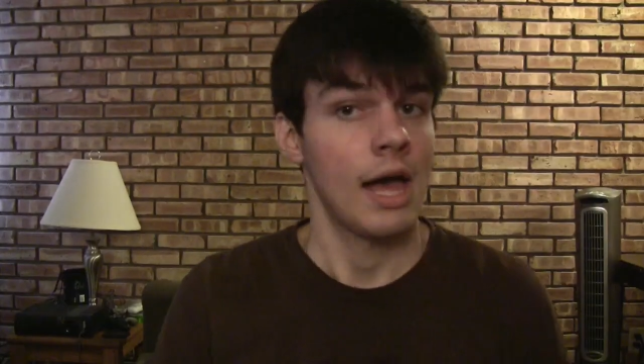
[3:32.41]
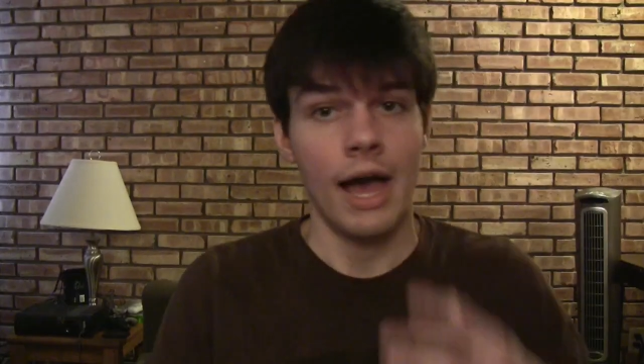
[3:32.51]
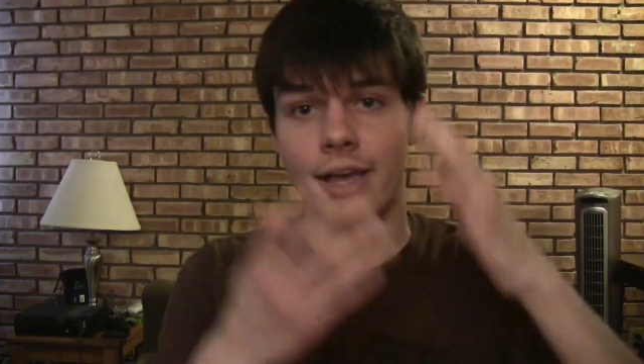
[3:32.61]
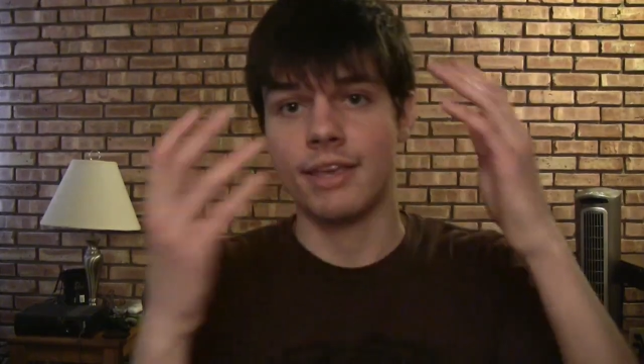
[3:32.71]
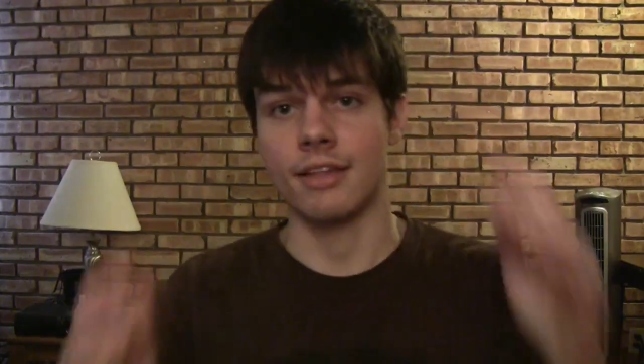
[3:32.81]

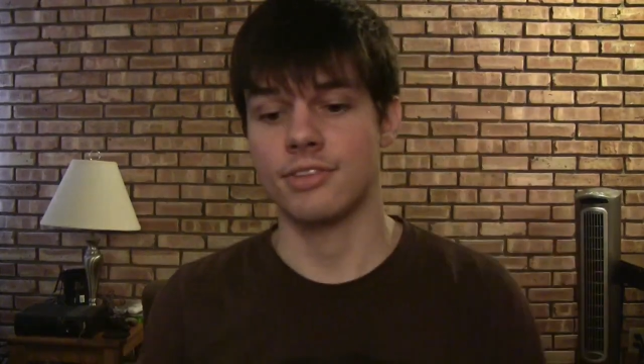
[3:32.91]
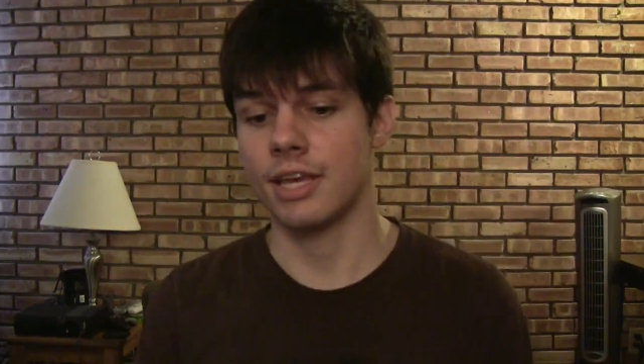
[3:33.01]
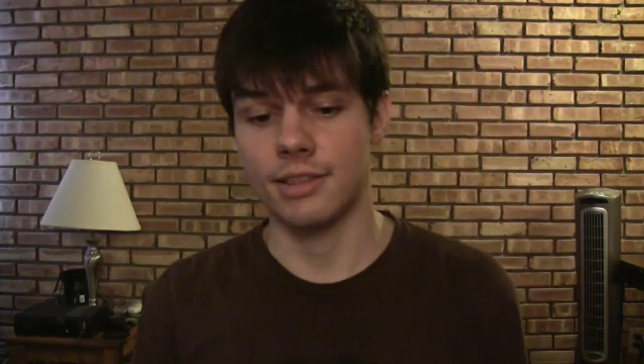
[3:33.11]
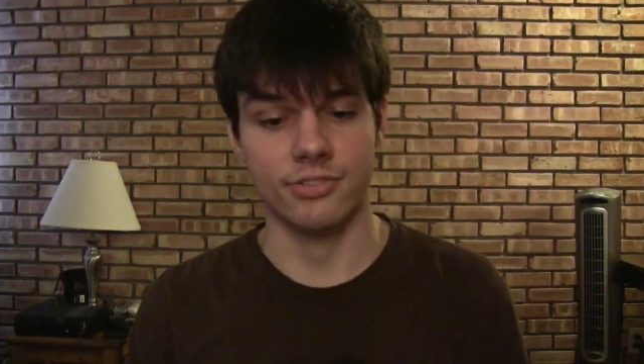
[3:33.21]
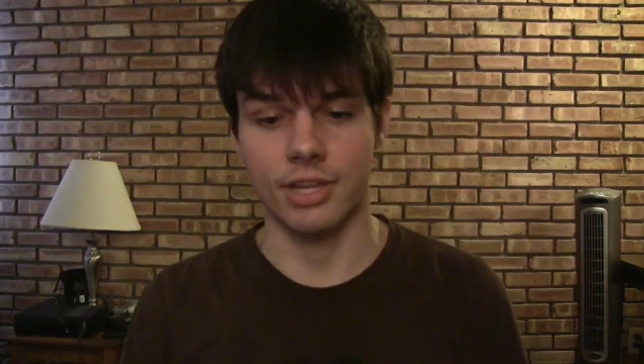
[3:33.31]
I can't
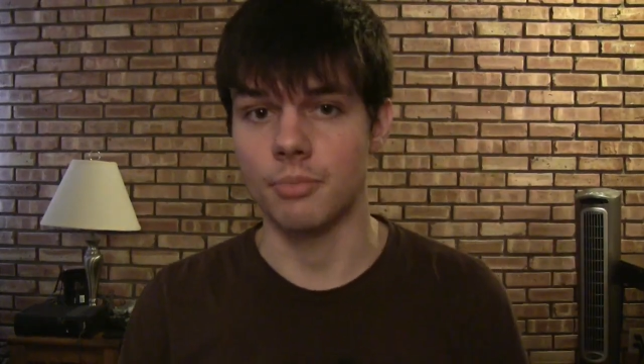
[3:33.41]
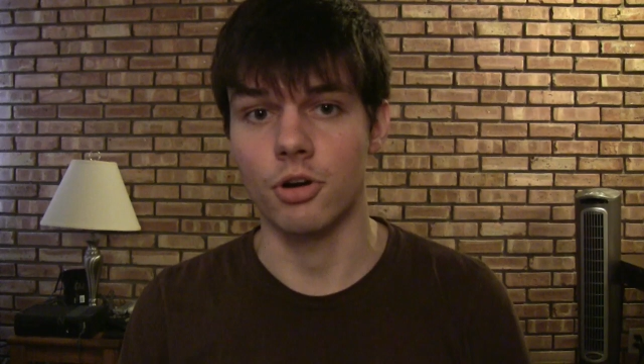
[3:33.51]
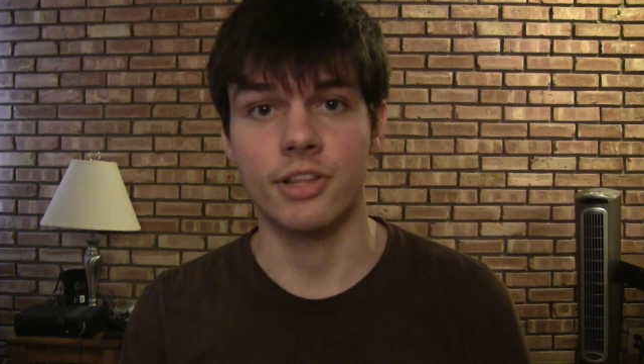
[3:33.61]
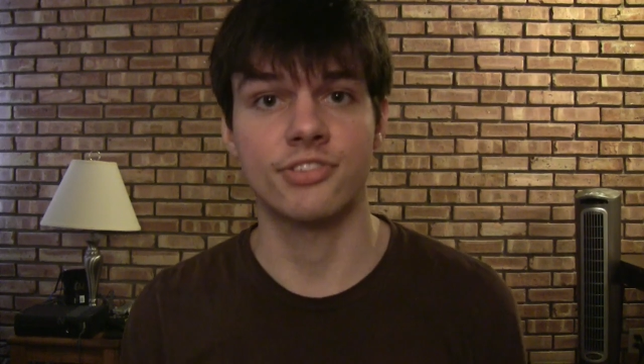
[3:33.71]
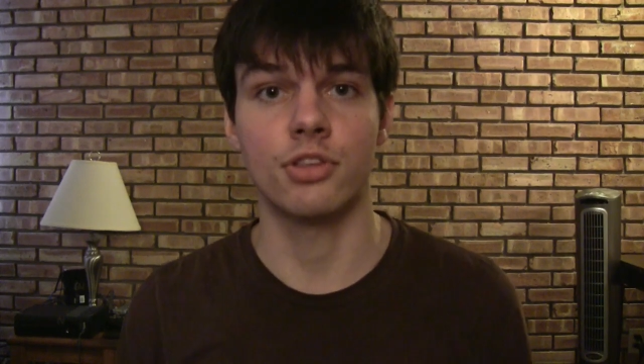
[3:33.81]
take this anymore.
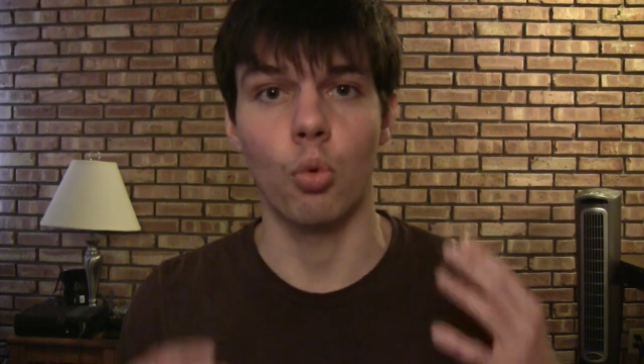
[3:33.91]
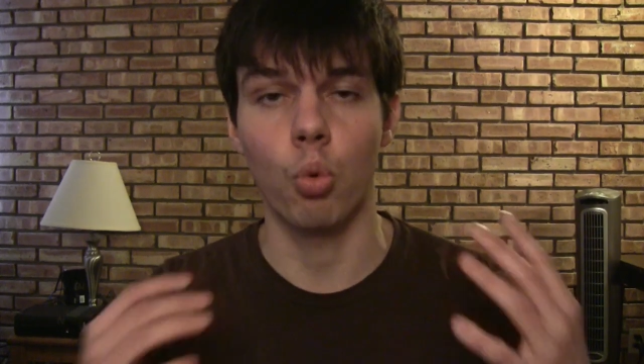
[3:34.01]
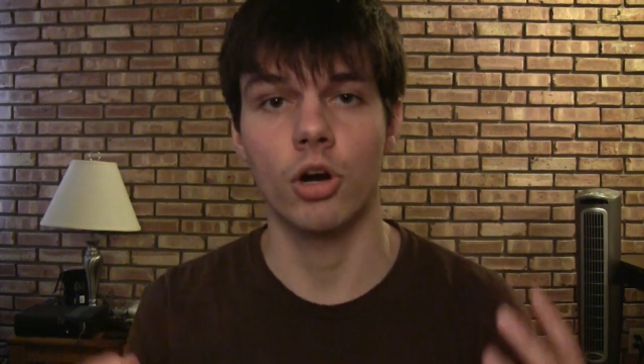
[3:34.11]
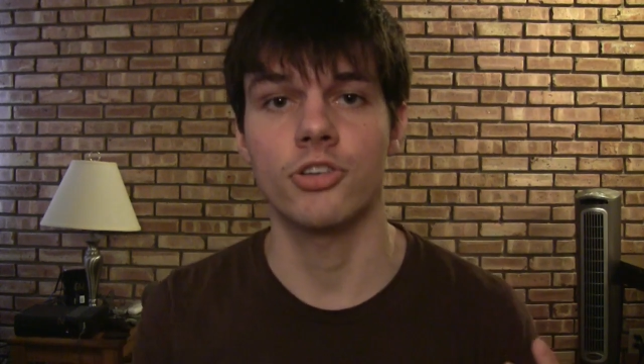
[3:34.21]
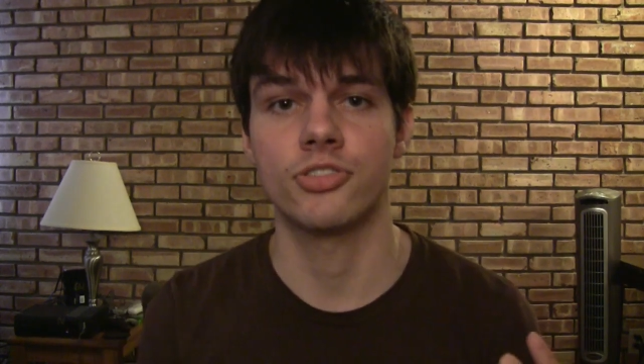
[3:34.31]
This is the
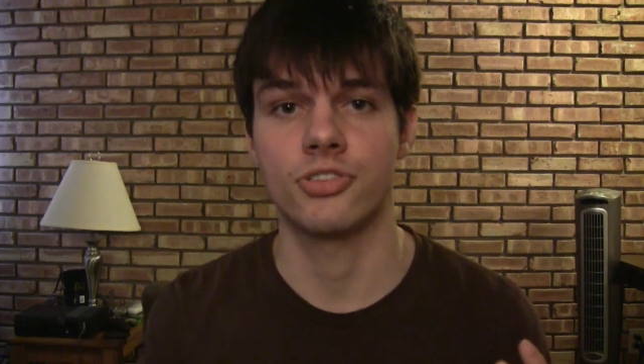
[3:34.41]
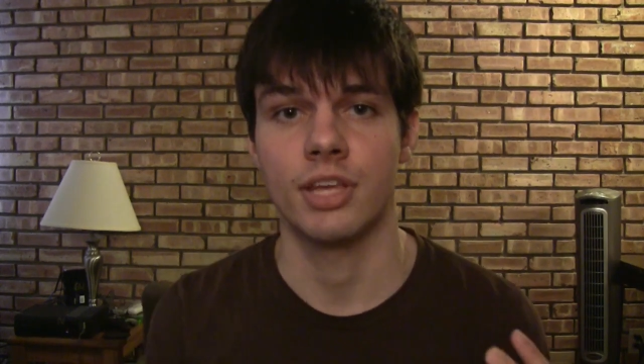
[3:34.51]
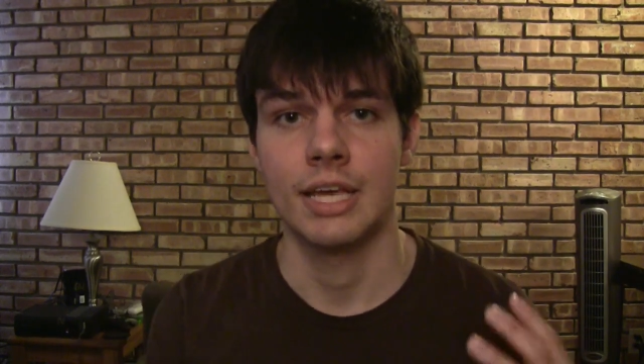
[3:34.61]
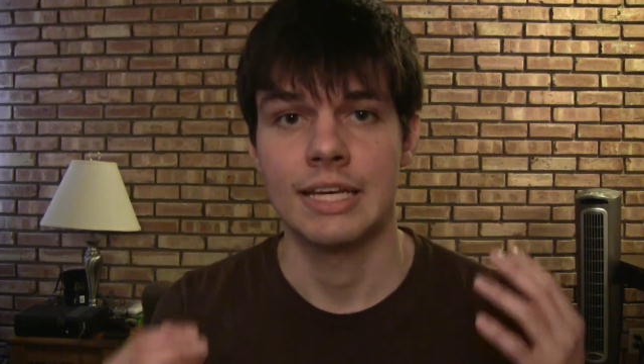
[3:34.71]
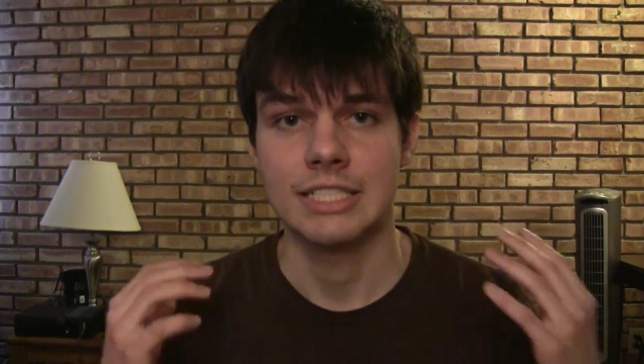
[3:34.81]
worst
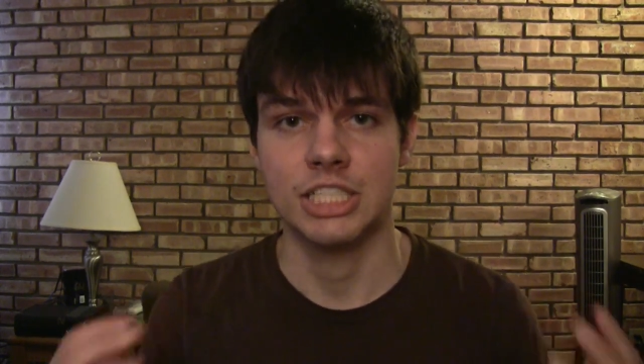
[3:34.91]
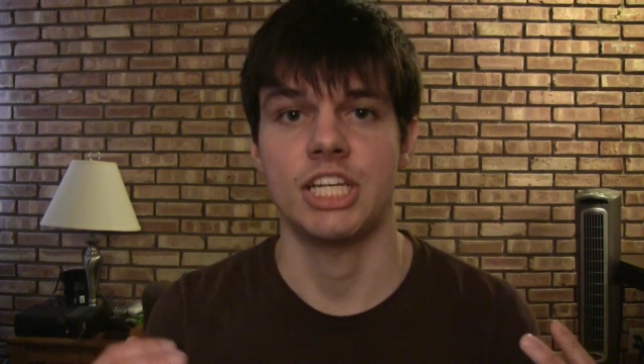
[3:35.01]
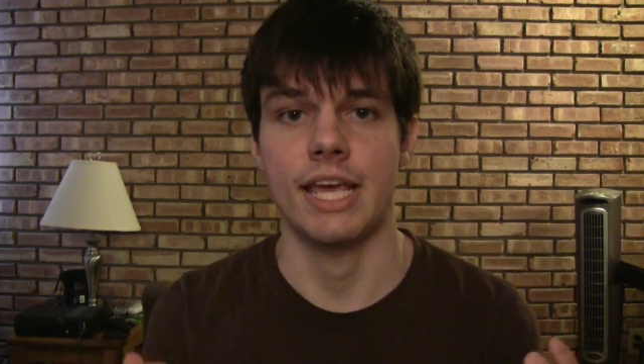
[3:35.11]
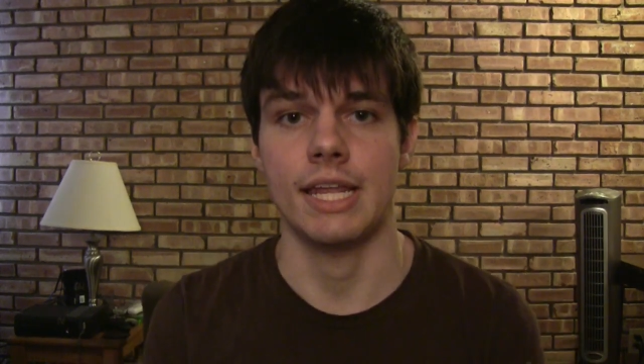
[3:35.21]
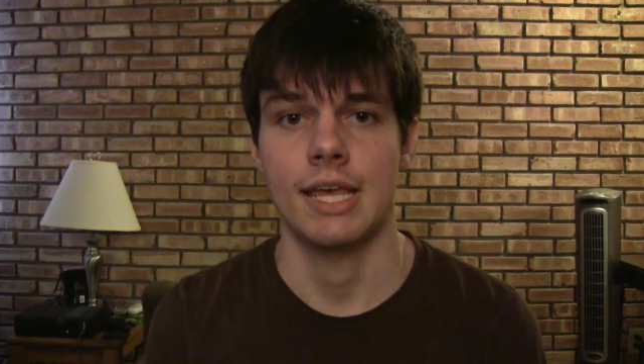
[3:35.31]

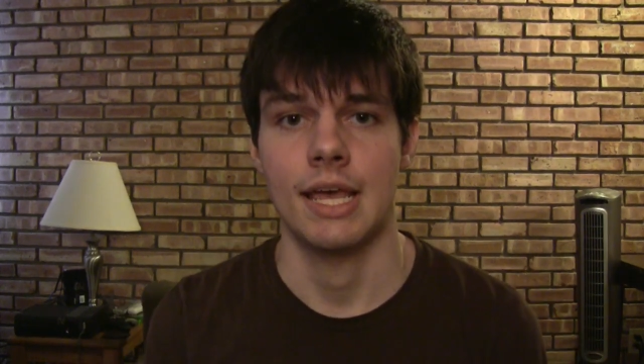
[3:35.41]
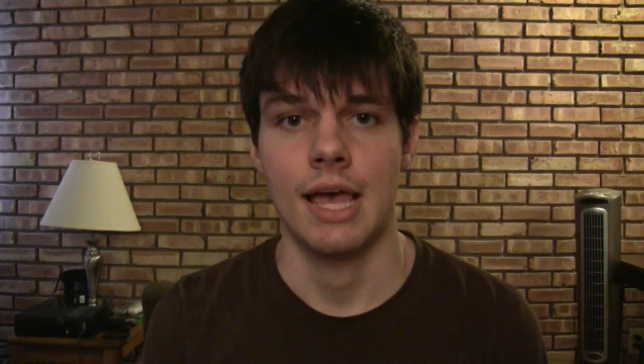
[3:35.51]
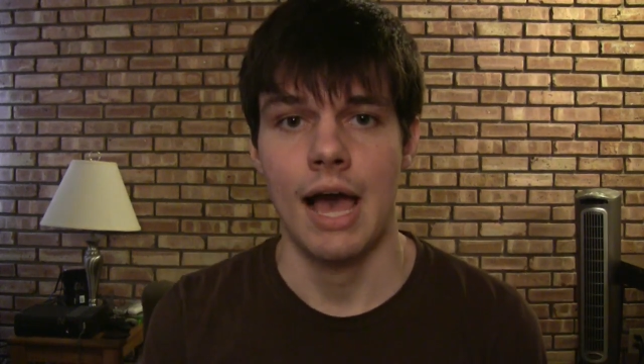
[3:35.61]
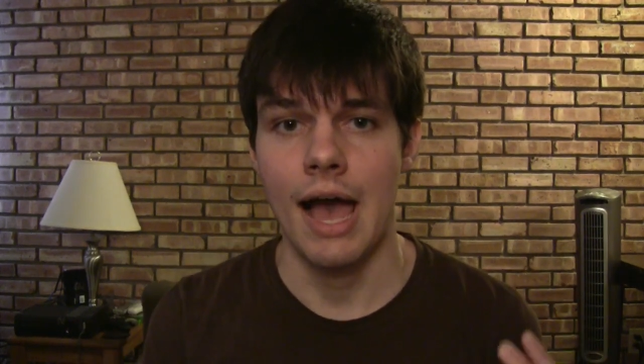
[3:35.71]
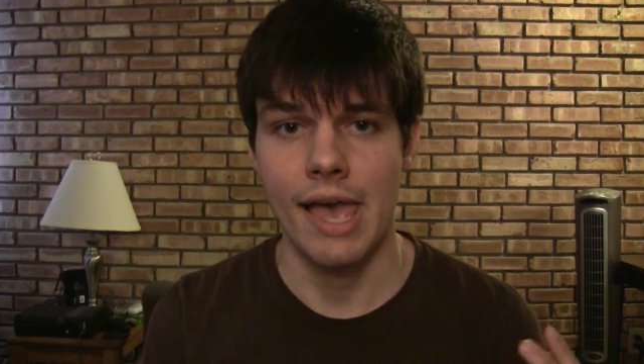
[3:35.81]
shit
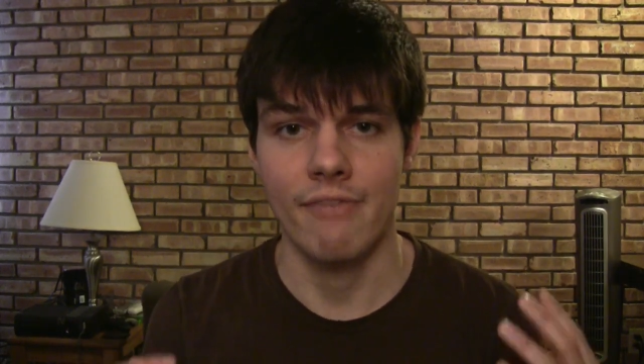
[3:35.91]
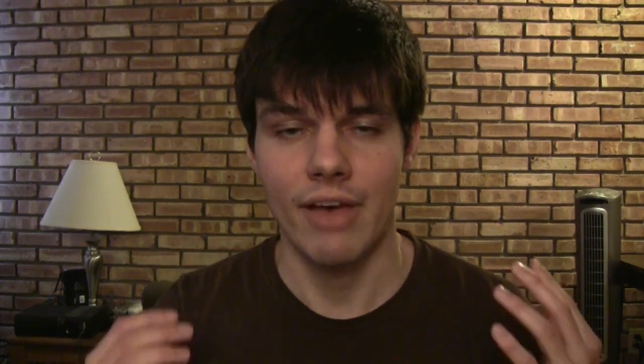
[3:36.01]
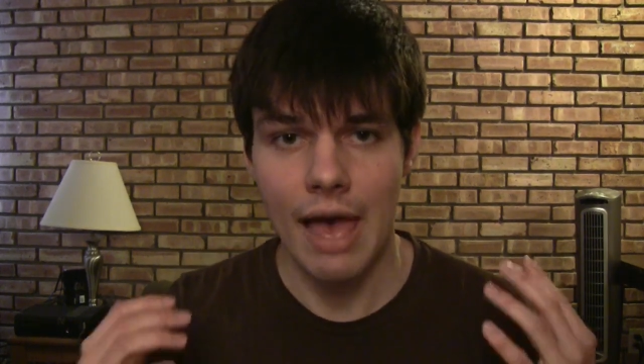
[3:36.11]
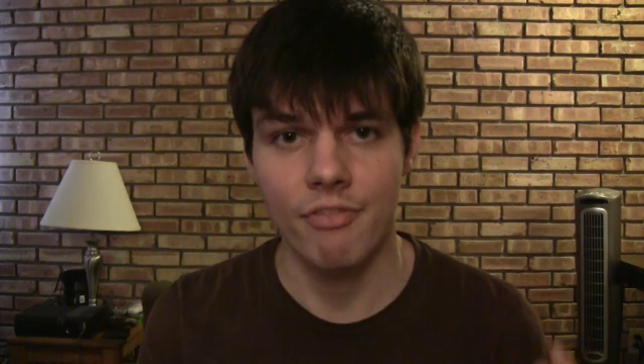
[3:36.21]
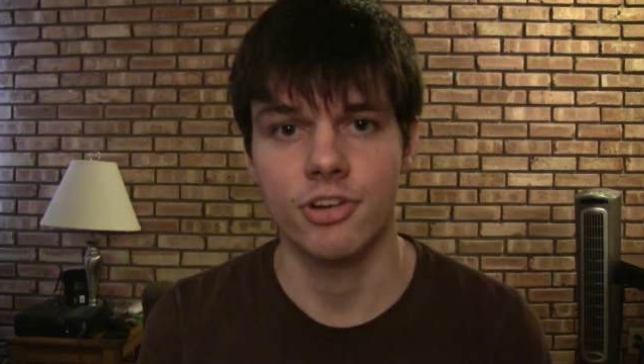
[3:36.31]
I have
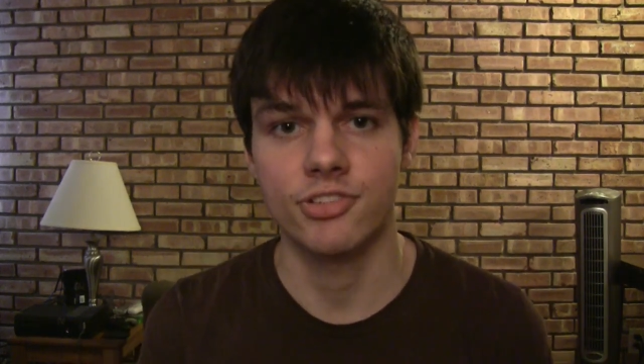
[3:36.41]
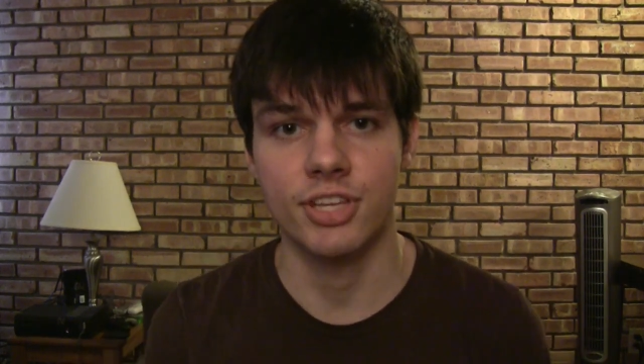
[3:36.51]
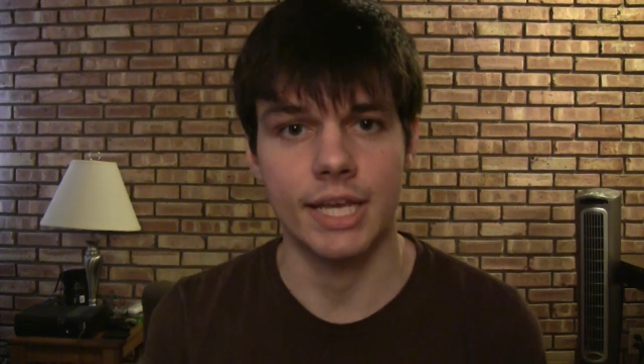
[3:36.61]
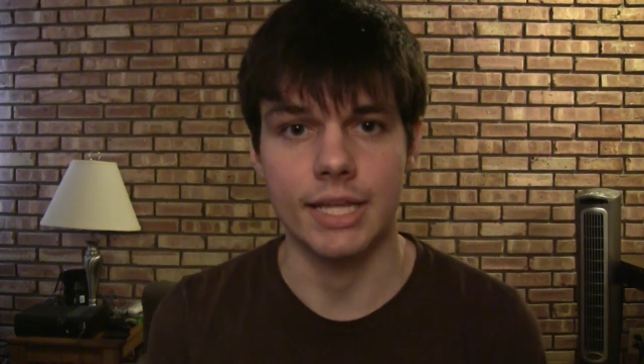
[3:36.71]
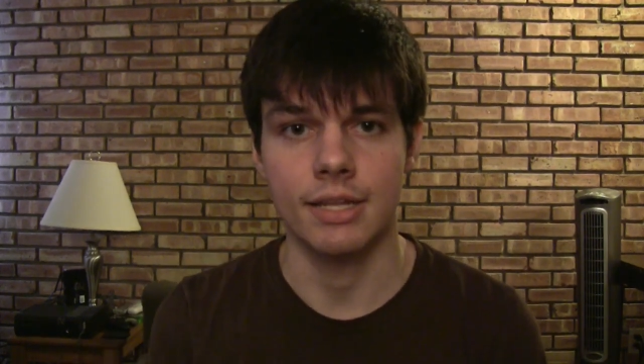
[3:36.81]
ever
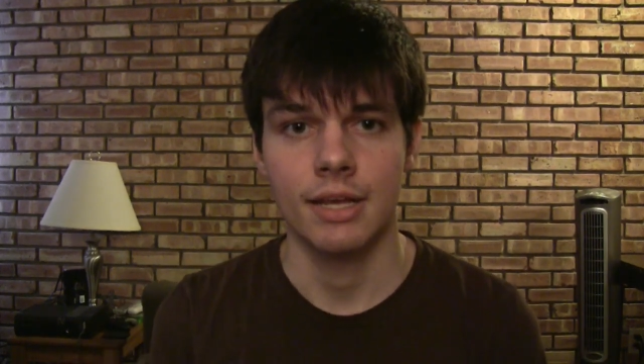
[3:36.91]
seen